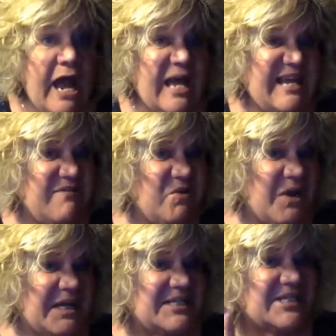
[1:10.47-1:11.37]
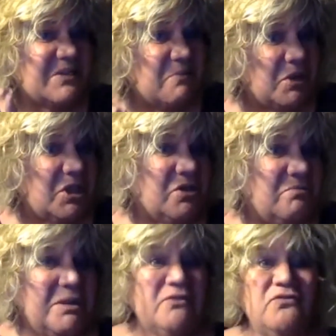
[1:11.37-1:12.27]
Even when I sip a little
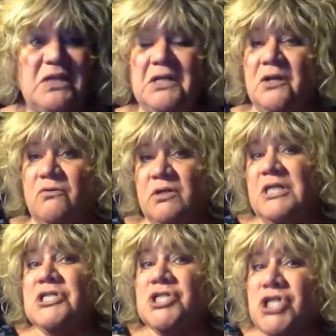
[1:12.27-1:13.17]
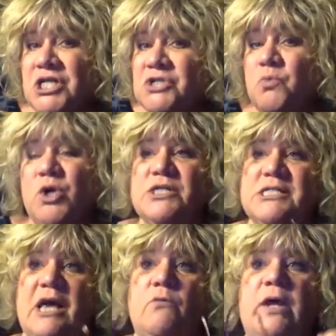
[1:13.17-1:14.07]
bit of vino, it just works
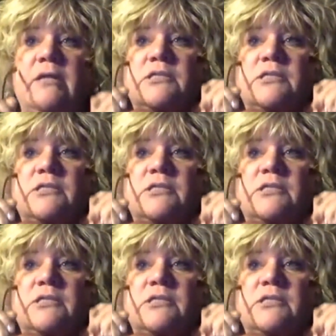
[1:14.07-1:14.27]
that way.